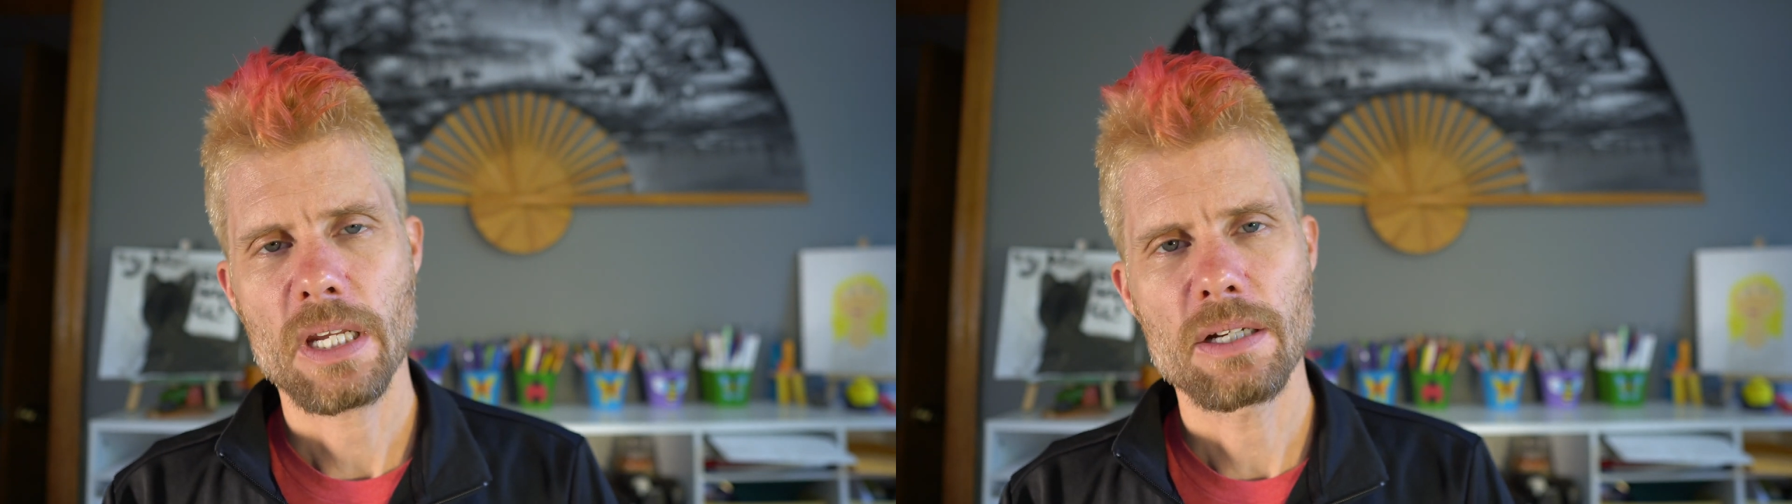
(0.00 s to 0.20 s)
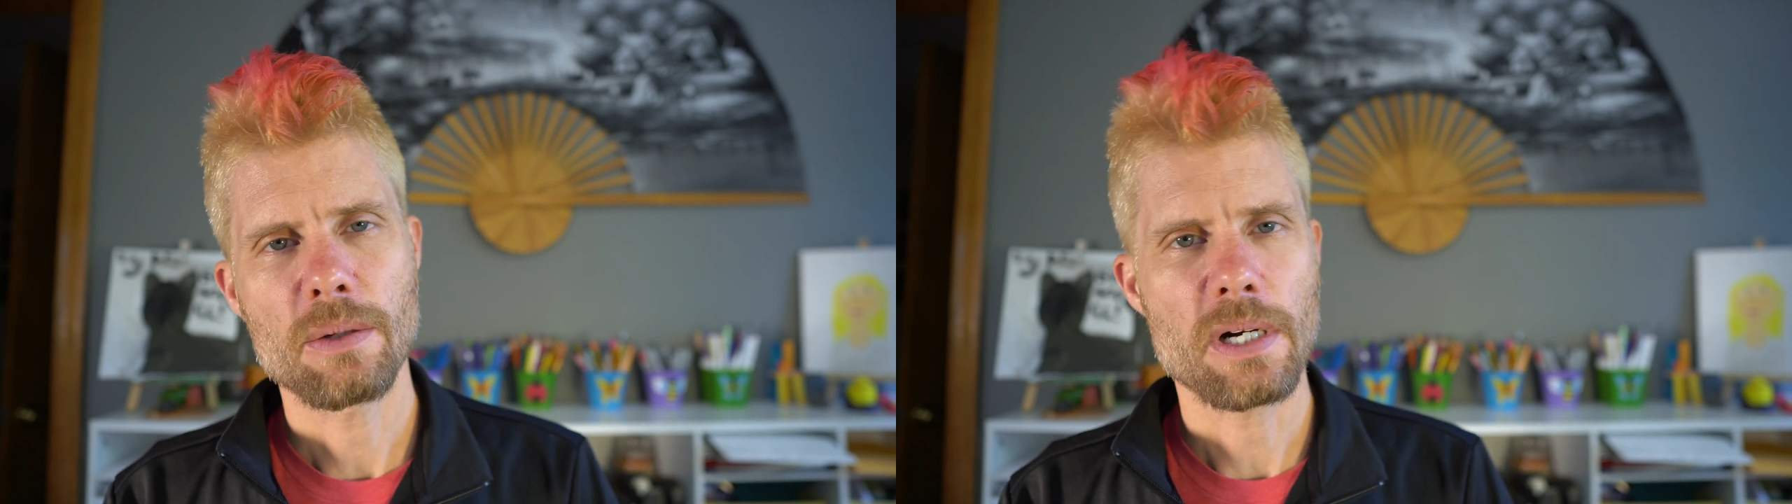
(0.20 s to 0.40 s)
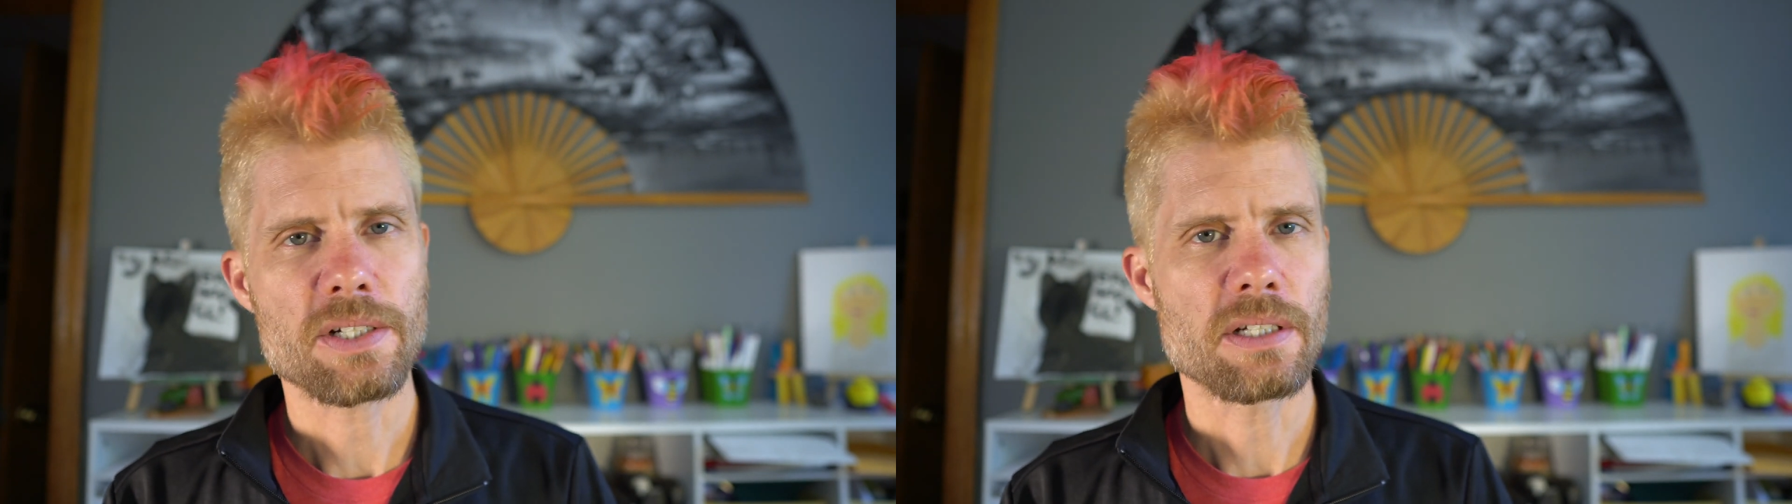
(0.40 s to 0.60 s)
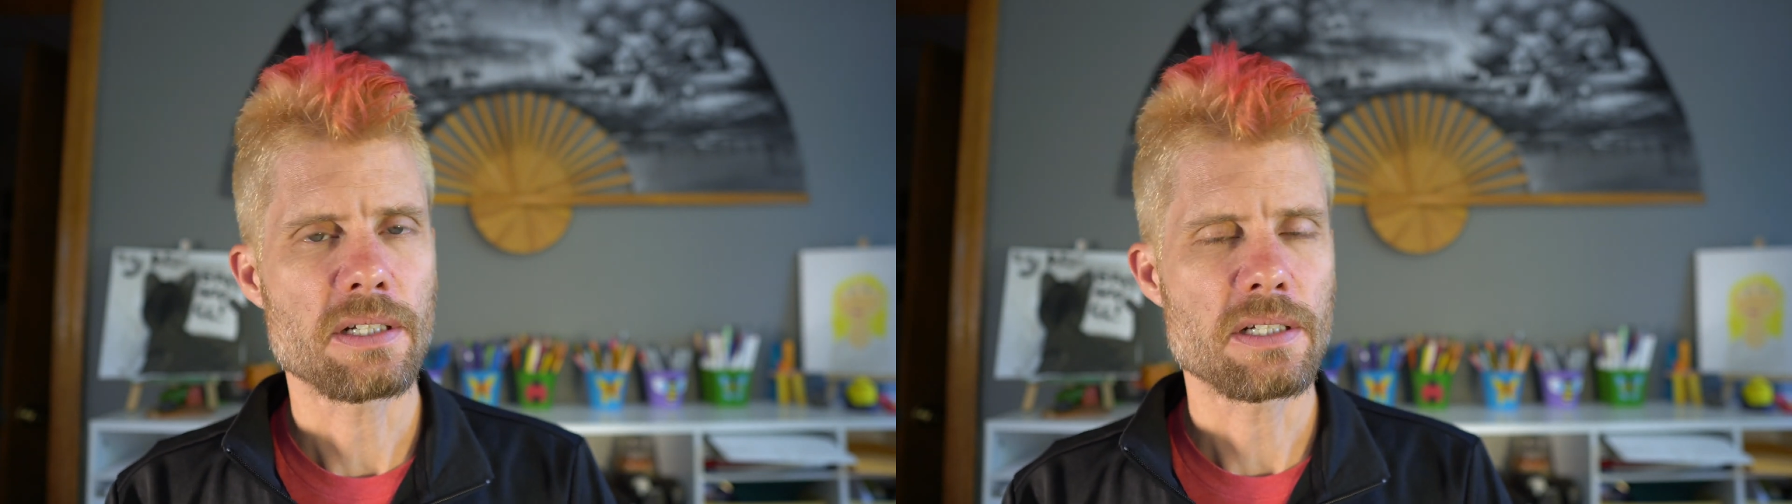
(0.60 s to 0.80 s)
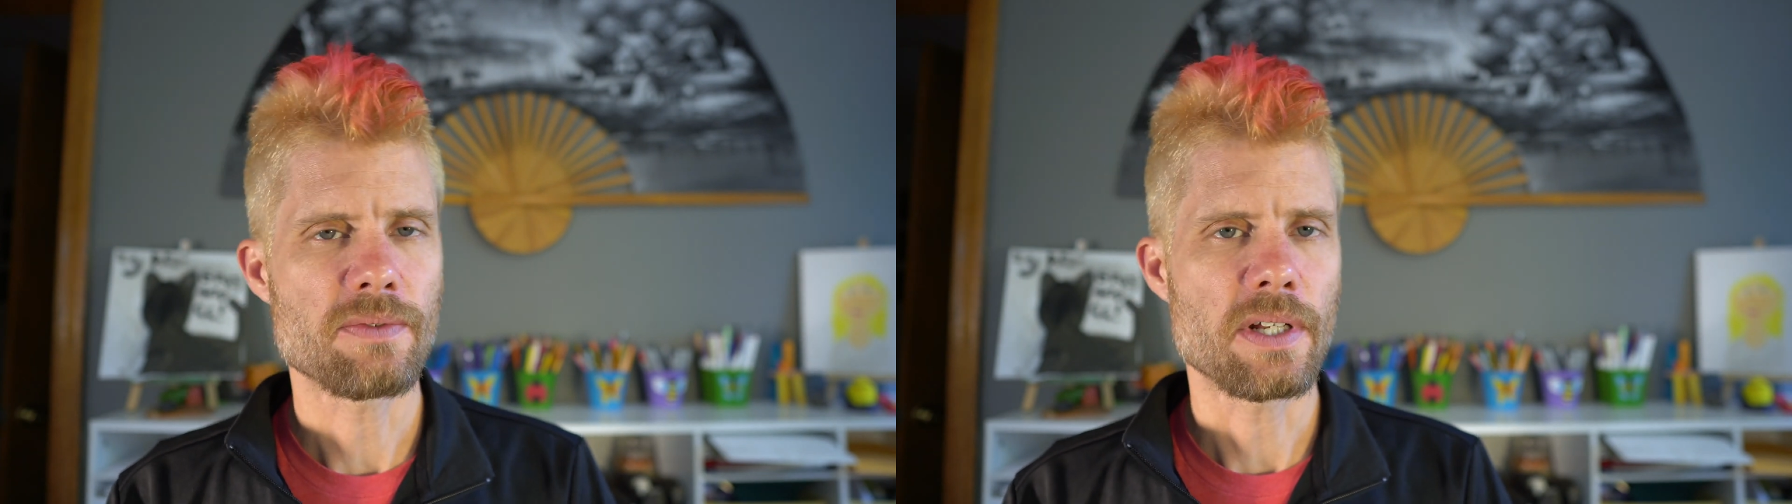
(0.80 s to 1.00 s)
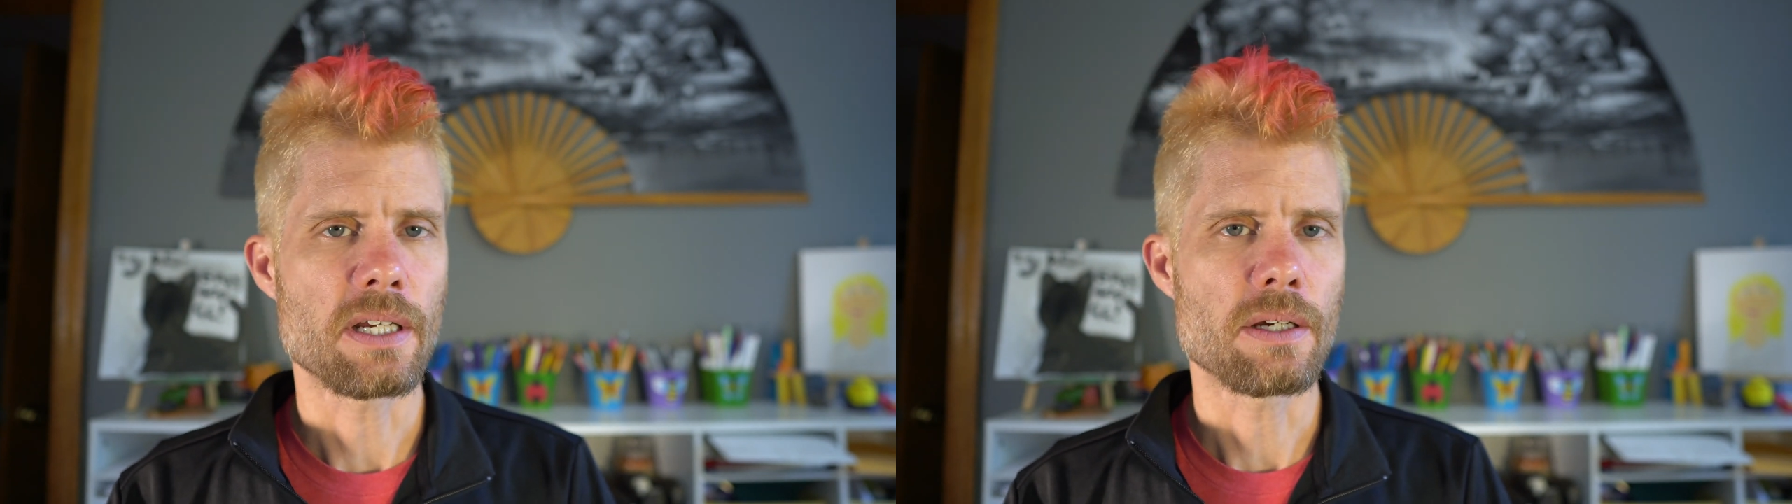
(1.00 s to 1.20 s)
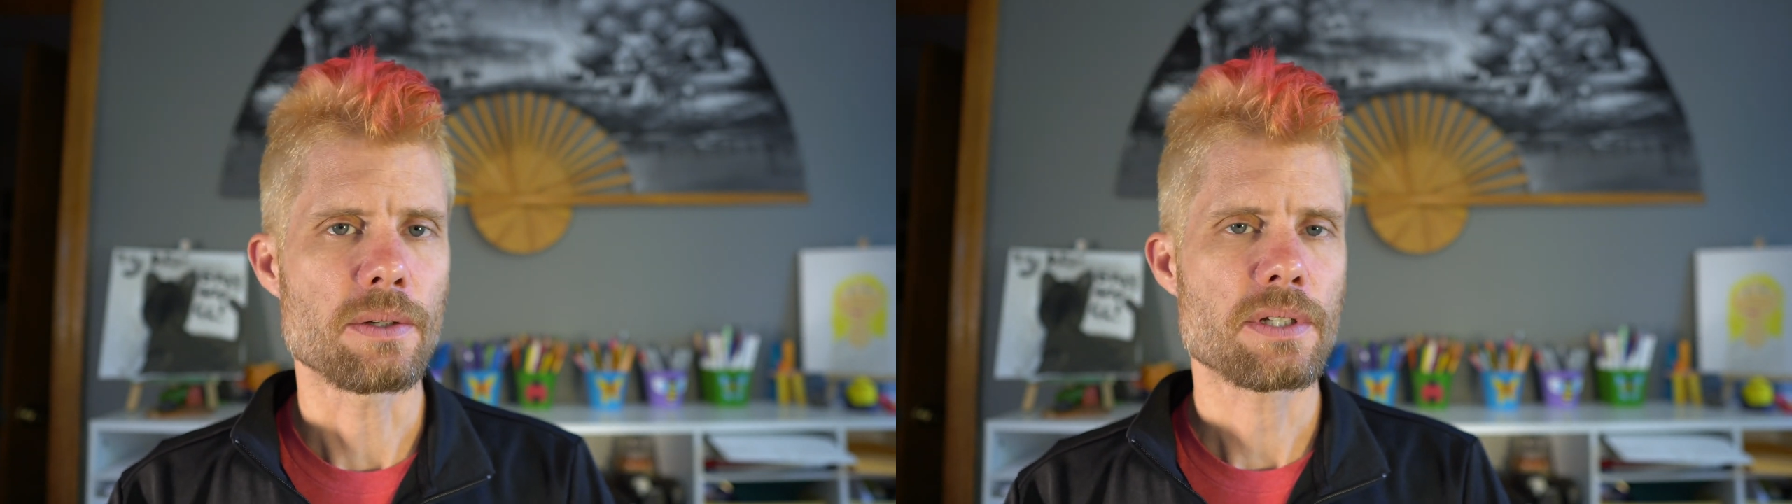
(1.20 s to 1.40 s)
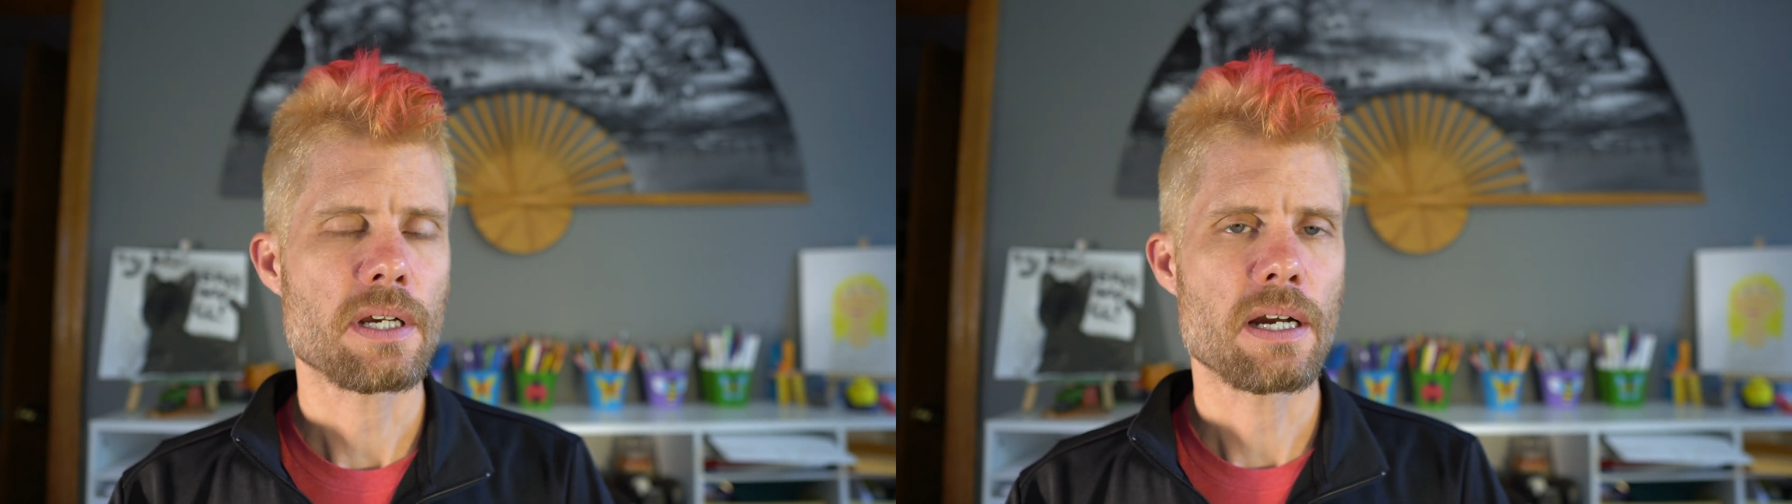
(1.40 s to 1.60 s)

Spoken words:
and you're watching these videos,